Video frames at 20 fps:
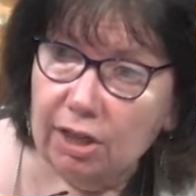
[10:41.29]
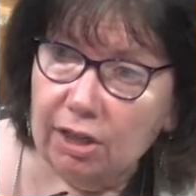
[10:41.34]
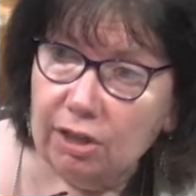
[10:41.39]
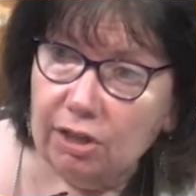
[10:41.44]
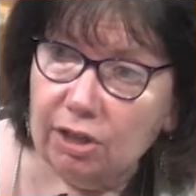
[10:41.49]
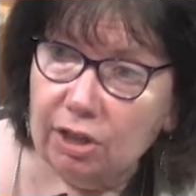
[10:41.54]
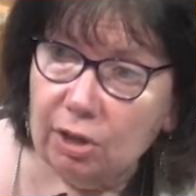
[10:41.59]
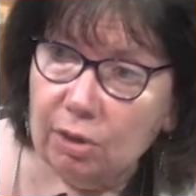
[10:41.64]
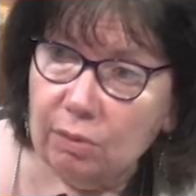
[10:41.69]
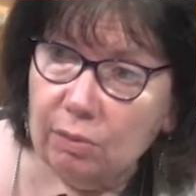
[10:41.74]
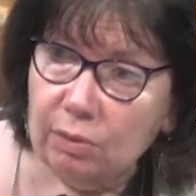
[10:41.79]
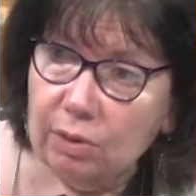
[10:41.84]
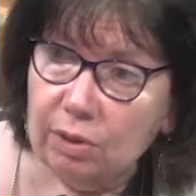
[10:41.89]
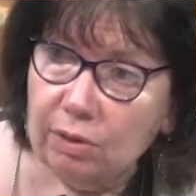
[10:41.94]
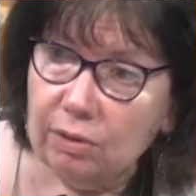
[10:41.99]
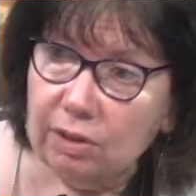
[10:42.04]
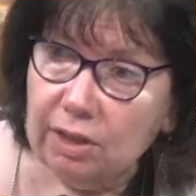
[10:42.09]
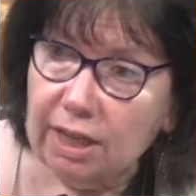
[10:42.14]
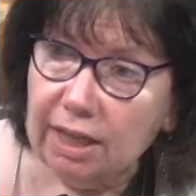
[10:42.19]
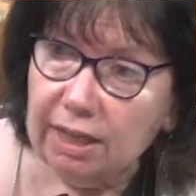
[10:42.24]
So there
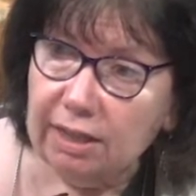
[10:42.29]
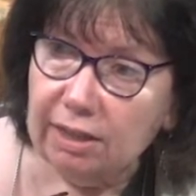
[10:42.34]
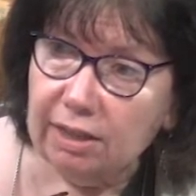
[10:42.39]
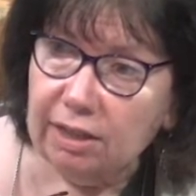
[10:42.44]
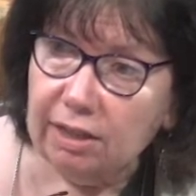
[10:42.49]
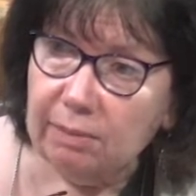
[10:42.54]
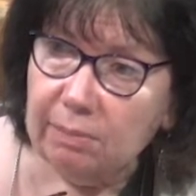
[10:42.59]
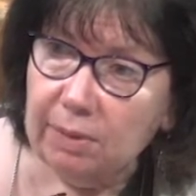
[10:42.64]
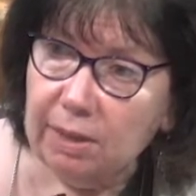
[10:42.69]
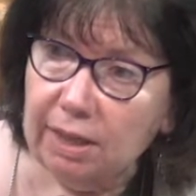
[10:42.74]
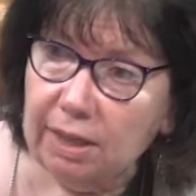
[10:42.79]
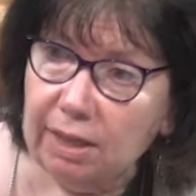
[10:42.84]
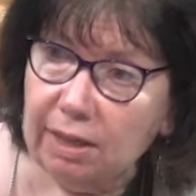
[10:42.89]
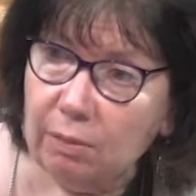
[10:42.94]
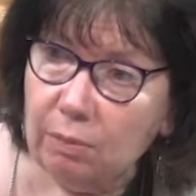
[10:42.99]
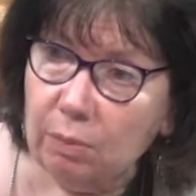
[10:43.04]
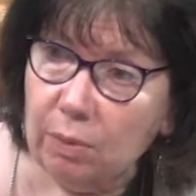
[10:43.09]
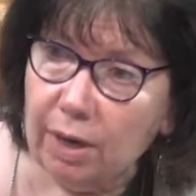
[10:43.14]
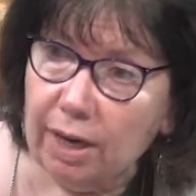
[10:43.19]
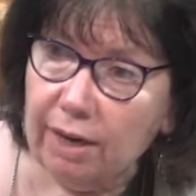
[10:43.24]
tends to be a
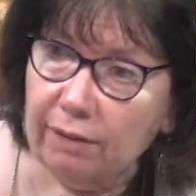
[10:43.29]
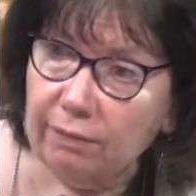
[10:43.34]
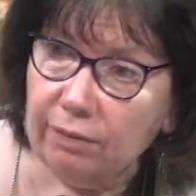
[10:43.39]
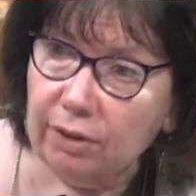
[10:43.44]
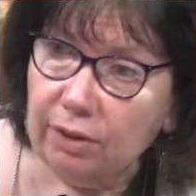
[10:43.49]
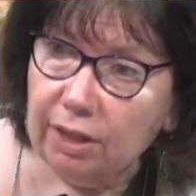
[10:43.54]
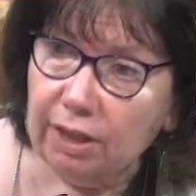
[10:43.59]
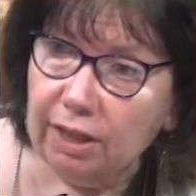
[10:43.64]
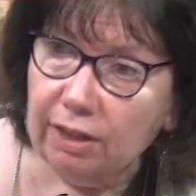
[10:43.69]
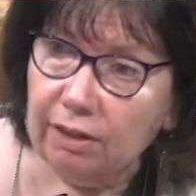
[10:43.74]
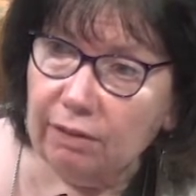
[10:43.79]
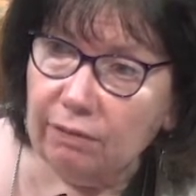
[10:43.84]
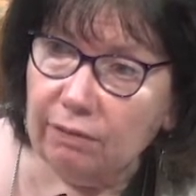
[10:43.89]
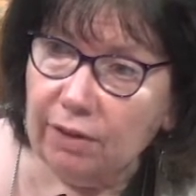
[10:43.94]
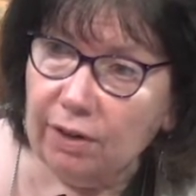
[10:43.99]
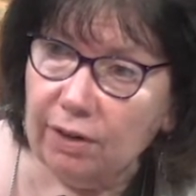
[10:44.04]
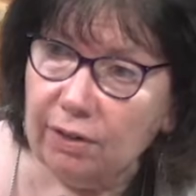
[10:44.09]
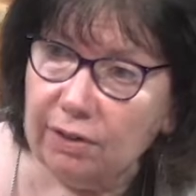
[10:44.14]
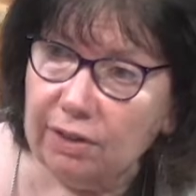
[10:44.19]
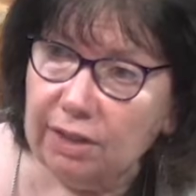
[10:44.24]
way of looking at the
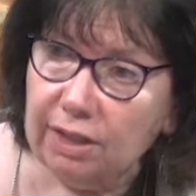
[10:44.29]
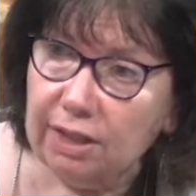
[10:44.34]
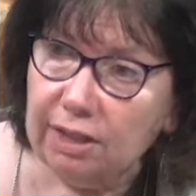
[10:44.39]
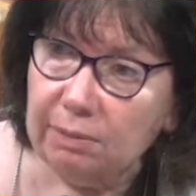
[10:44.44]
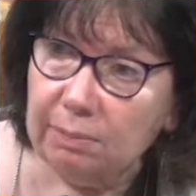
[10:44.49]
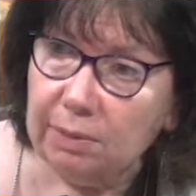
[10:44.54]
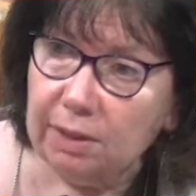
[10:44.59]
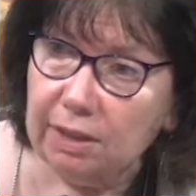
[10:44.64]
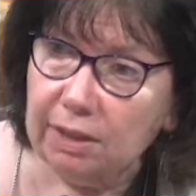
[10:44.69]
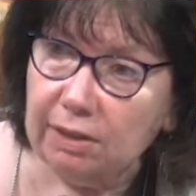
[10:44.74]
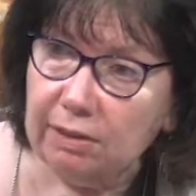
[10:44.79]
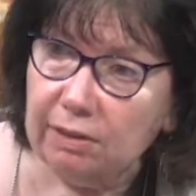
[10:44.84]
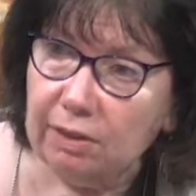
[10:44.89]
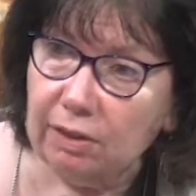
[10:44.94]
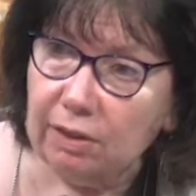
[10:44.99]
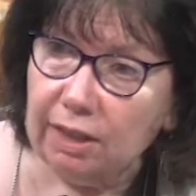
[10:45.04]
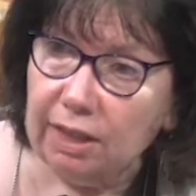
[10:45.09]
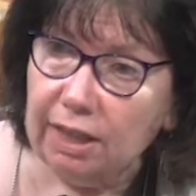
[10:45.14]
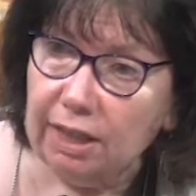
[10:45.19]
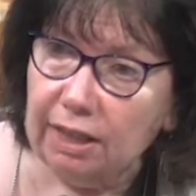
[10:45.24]
Pharisees because of their
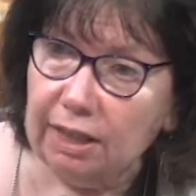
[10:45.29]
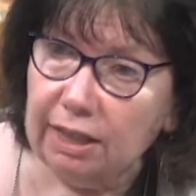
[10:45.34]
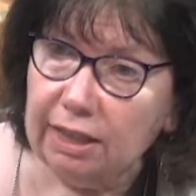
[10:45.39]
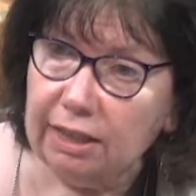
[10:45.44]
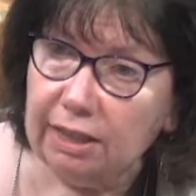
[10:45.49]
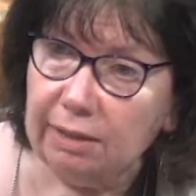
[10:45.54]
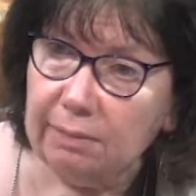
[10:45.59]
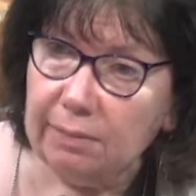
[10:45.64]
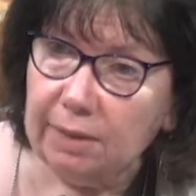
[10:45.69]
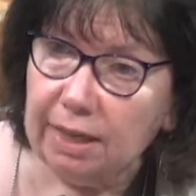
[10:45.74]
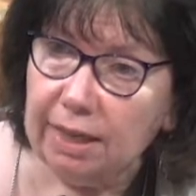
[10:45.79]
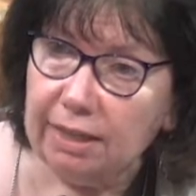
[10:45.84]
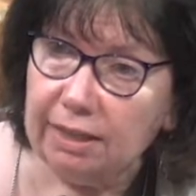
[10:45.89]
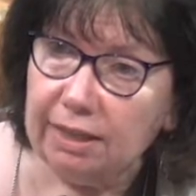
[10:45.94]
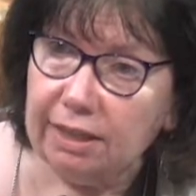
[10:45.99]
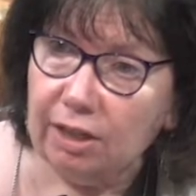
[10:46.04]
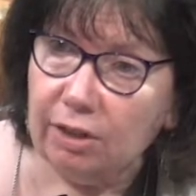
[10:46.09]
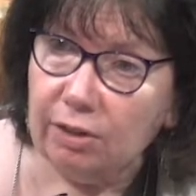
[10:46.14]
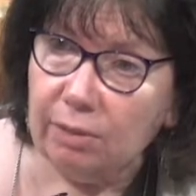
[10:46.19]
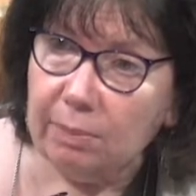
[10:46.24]
legalism as
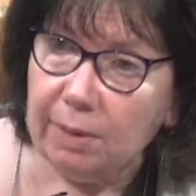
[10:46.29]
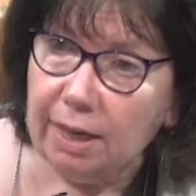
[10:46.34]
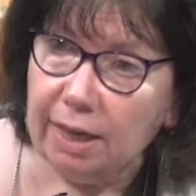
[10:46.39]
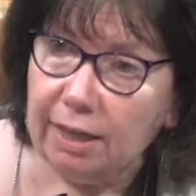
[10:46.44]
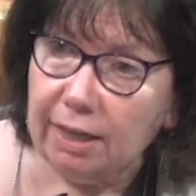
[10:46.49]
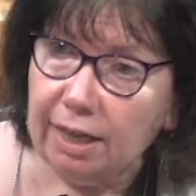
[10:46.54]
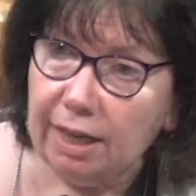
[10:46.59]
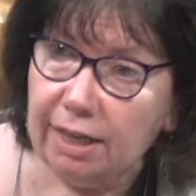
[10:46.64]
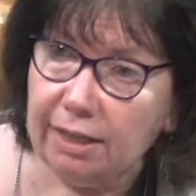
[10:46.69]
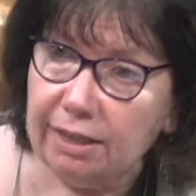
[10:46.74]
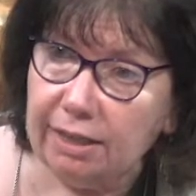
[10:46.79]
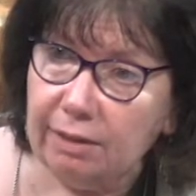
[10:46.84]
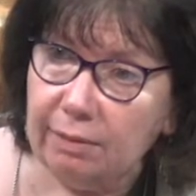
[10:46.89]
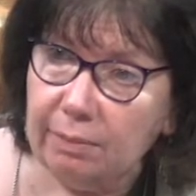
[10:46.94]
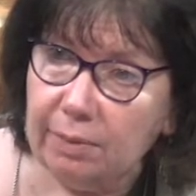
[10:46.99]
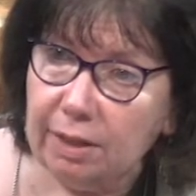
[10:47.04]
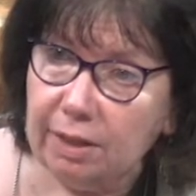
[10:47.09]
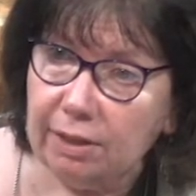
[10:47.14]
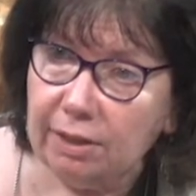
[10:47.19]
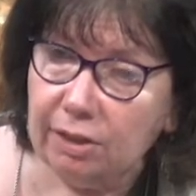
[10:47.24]
they're the bad guys and everybody
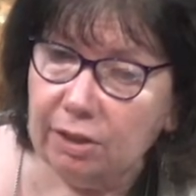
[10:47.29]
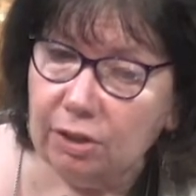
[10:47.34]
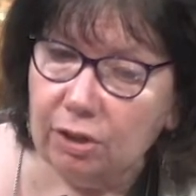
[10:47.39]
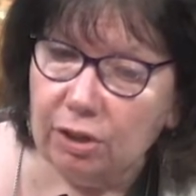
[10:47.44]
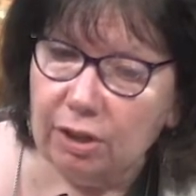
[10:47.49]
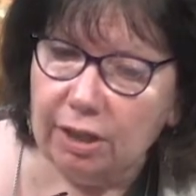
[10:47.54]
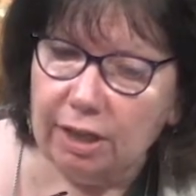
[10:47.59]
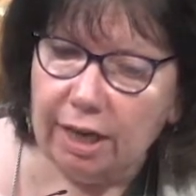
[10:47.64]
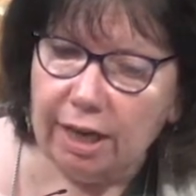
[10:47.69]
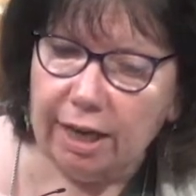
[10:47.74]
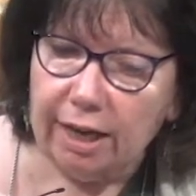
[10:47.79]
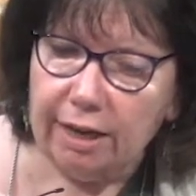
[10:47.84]
else is the good guy.